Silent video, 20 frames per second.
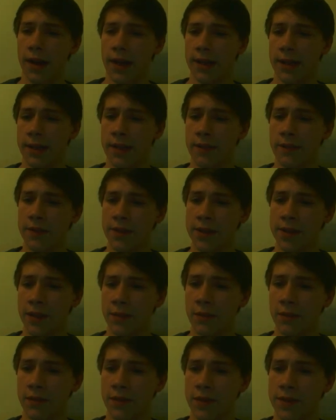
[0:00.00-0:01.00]
And given
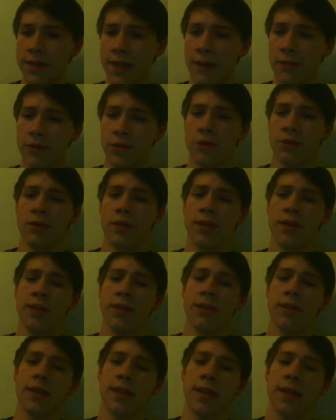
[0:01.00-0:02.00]
some of the sound
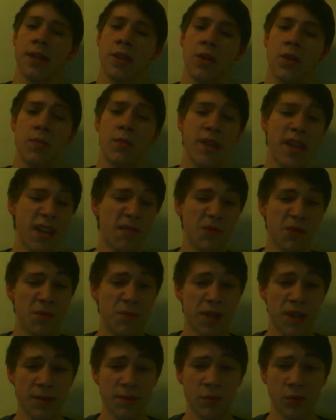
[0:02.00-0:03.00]
choices, it could be aimed at
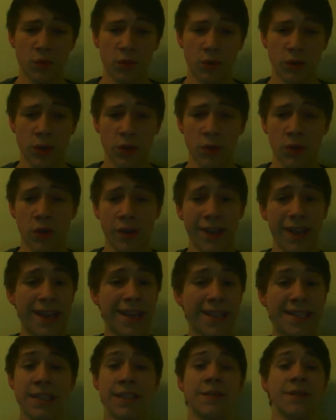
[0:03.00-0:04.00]
people who like
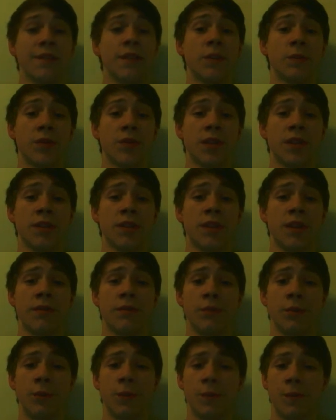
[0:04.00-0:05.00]
80s films in
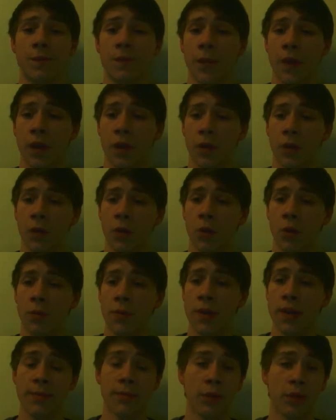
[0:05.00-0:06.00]
general, or
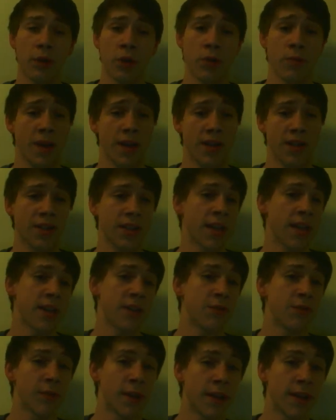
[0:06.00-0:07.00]
people who match the
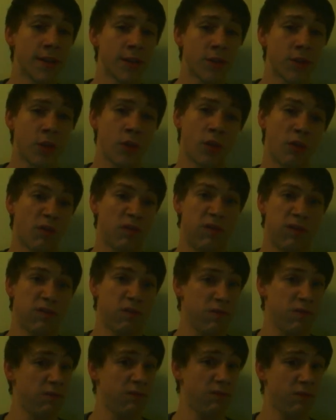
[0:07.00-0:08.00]
age range of
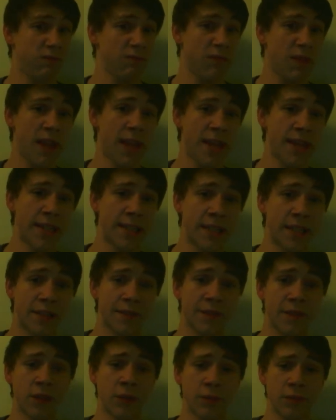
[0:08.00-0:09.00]
80s
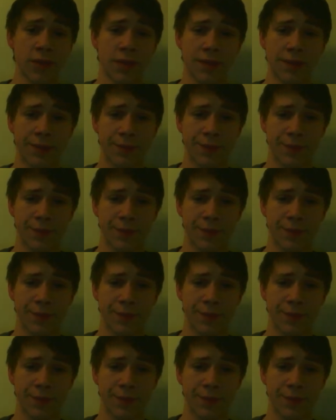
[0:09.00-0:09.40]
films.